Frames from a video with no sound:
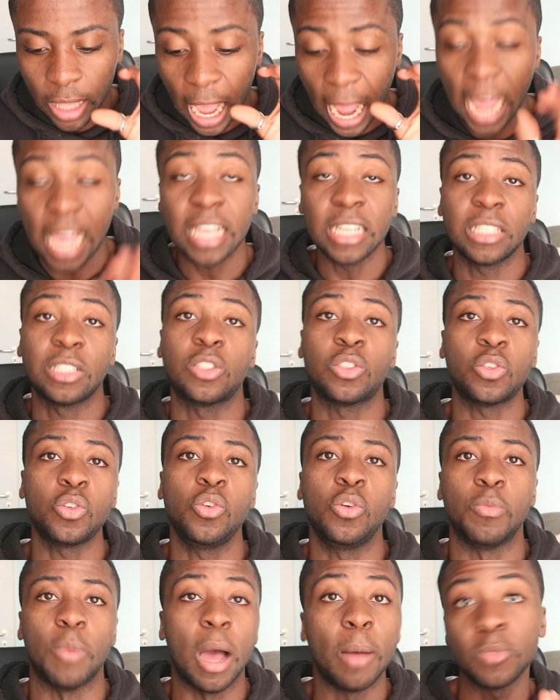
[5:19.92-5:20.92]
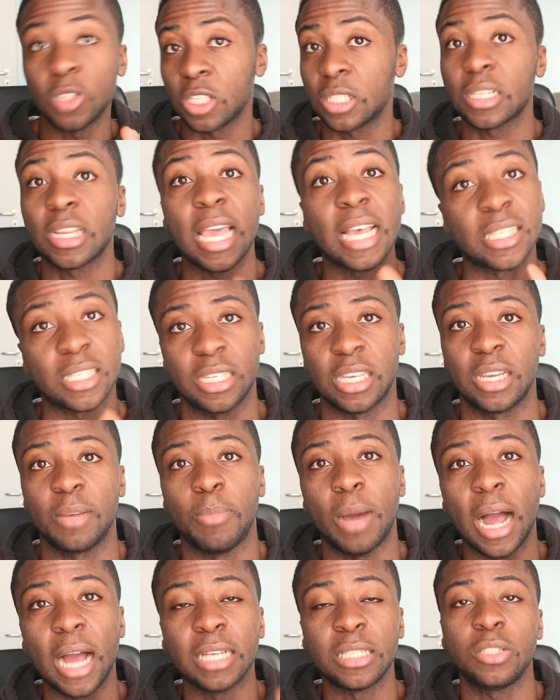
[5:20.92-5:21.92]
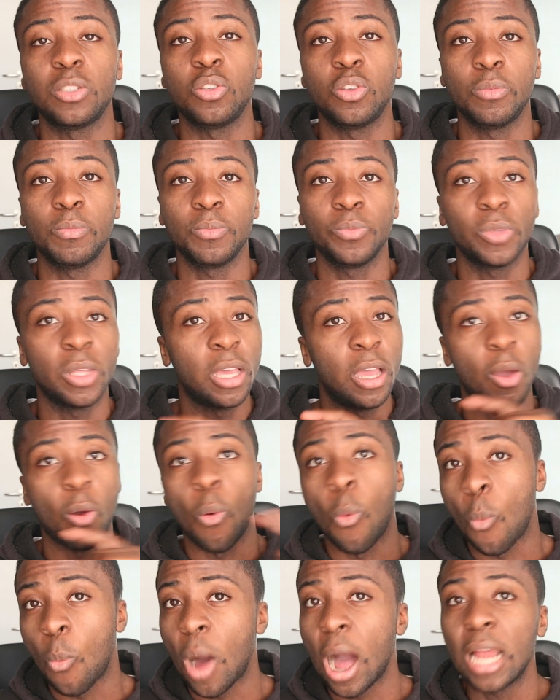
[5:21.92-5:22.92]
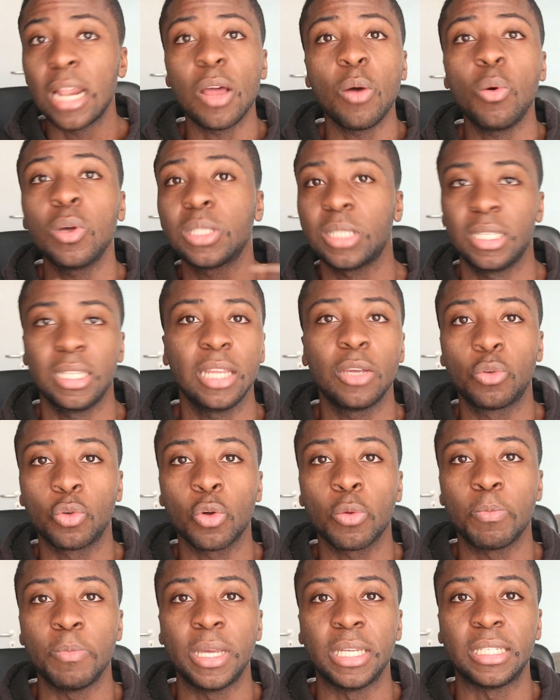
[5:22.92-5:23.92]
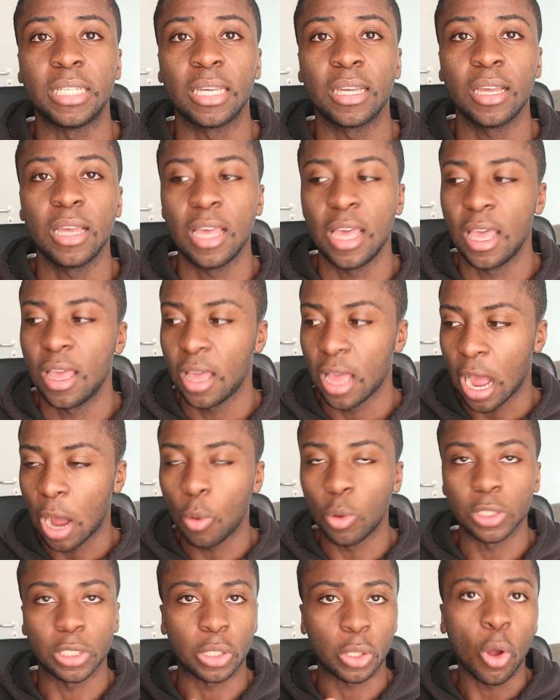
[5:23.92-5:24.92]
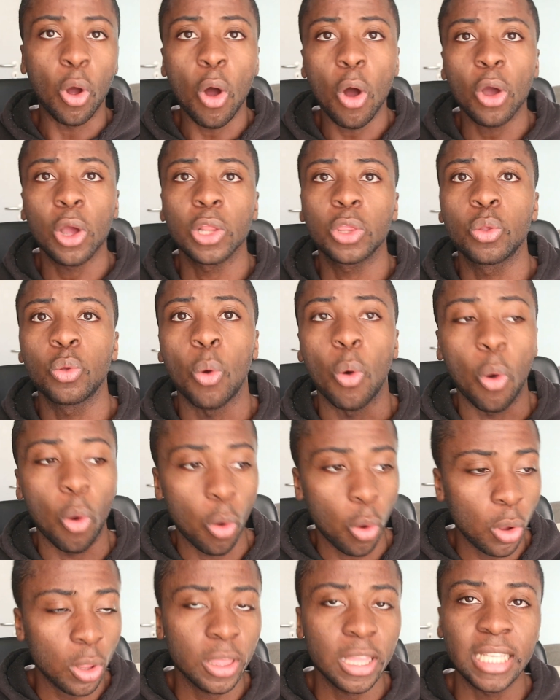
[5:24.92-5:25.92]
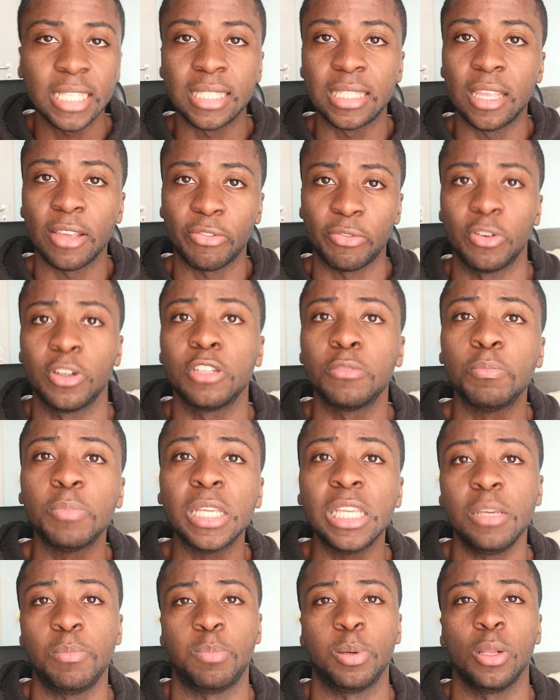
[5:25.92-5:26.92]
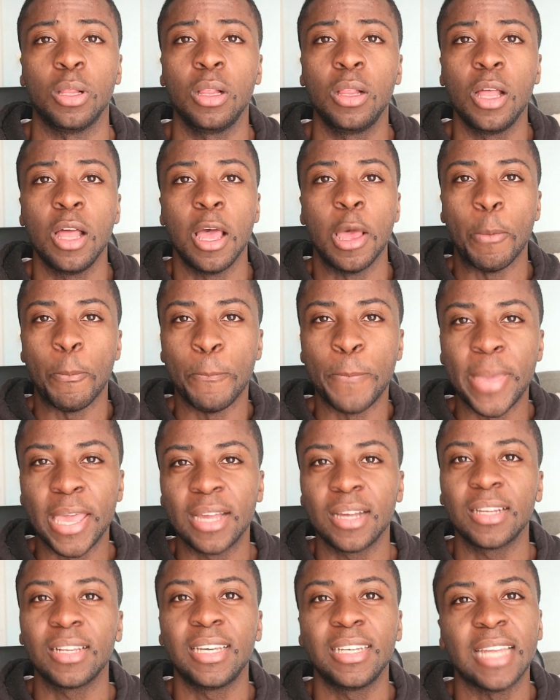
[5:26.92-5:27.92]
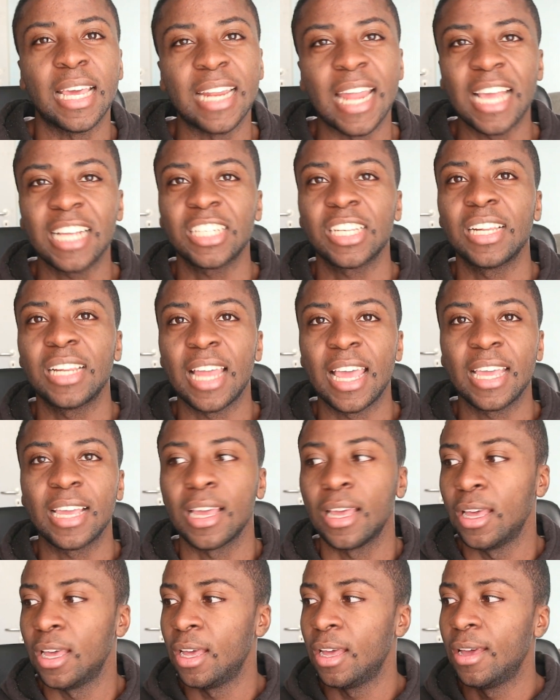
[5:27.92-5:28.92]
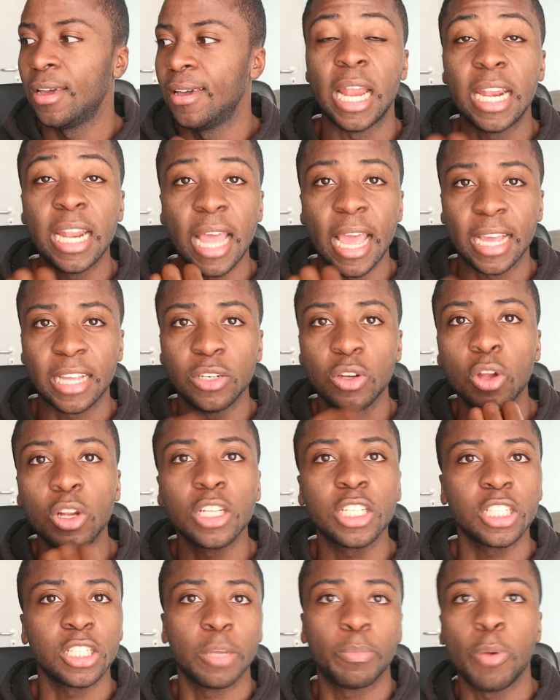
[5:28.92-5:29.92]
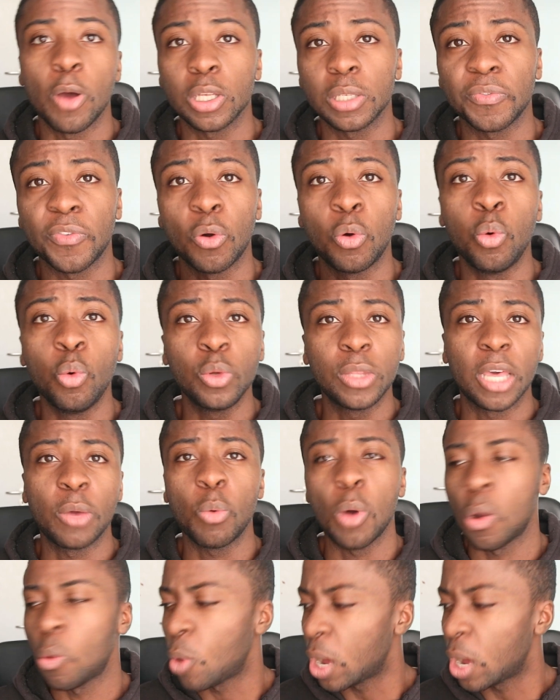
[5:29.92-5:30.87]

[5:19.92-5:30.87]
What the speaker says: I assume, I'm just guessing, but I assume while I was in the group meeting, I was talking to all these different people, mingling and actually like acknowledging the person for who they were.